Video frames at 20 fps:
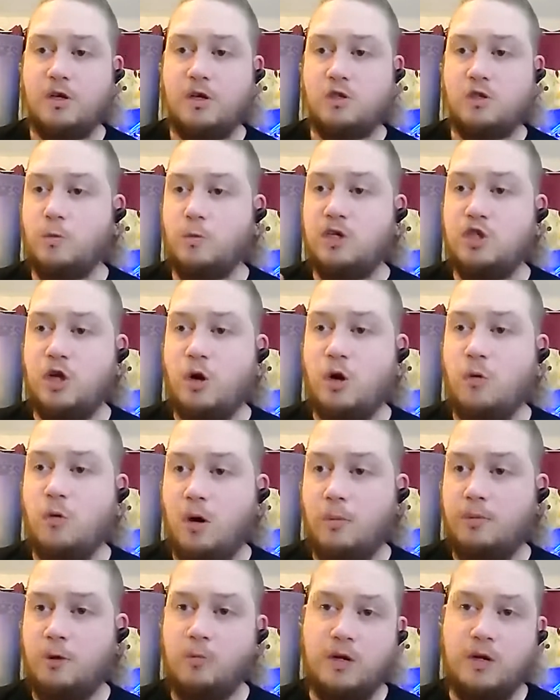So we
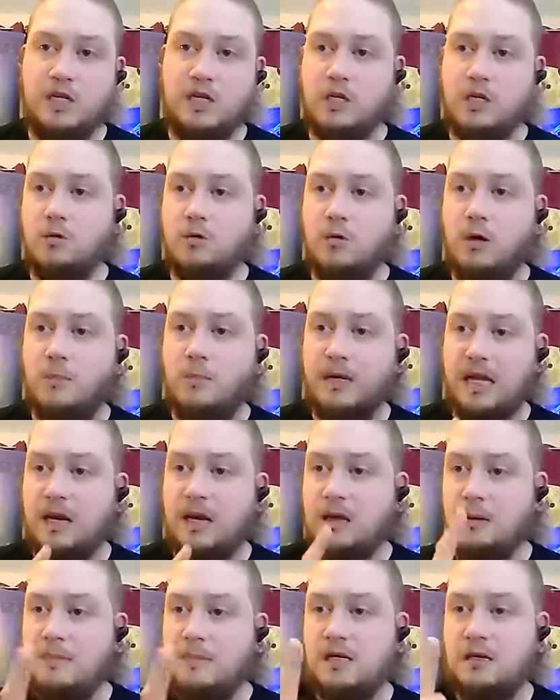show up and we do a
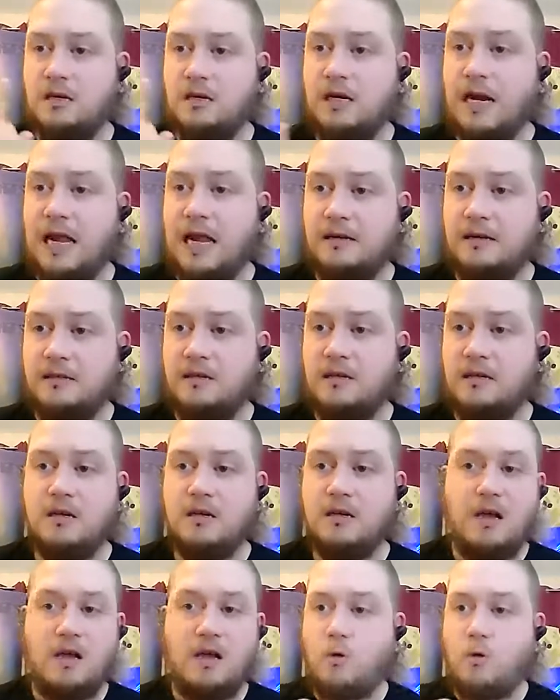beginning, a middle, and an end,
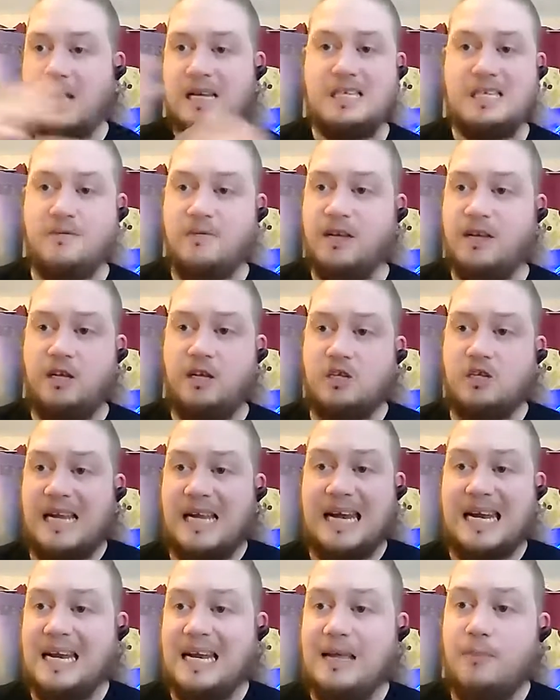and the rest of it you
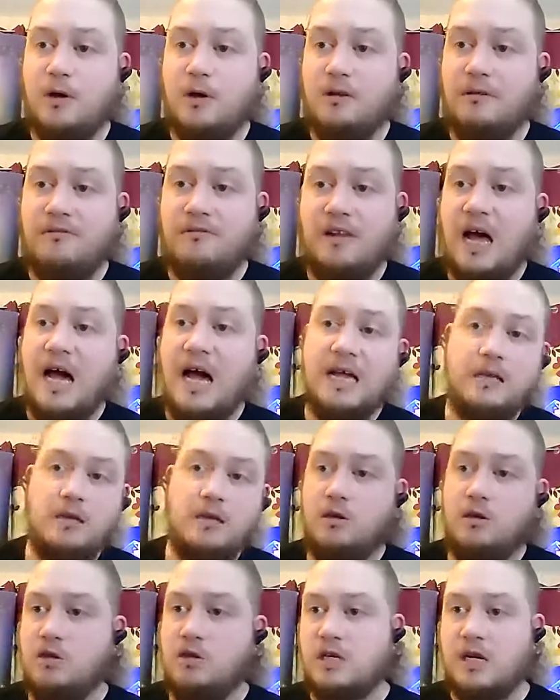just ad lib on the fly.
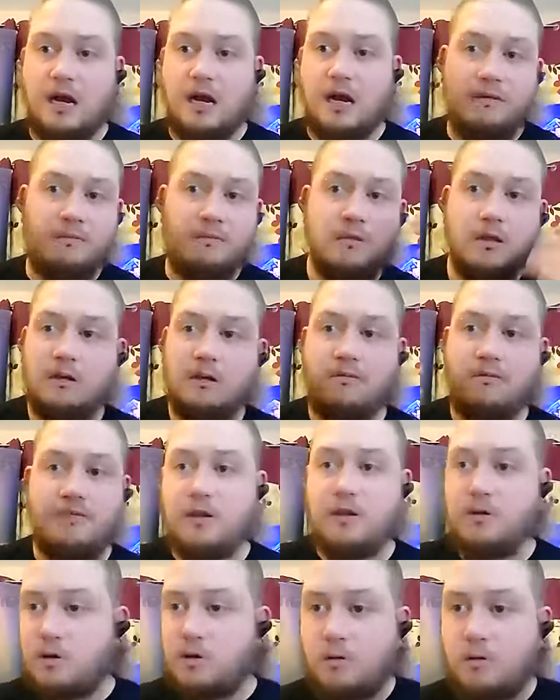You just kind of
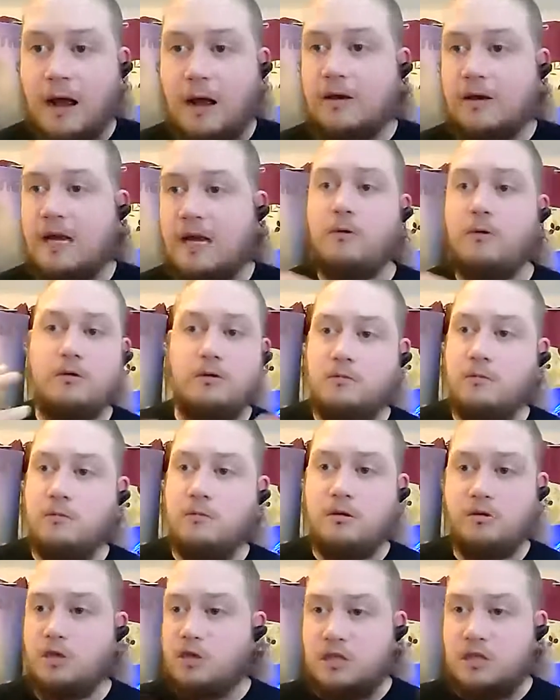feel the crowd out and,
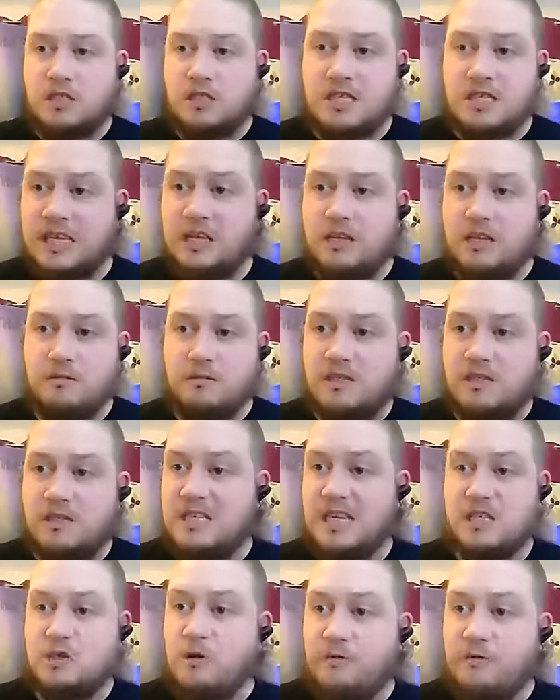and just stick
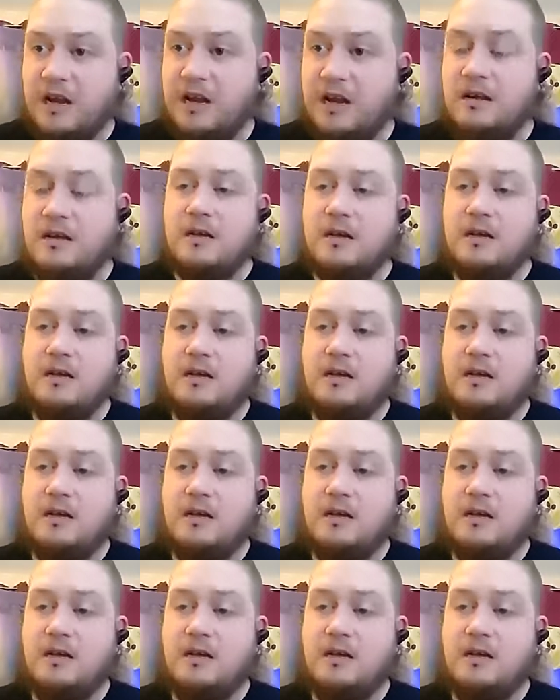stick stuff in.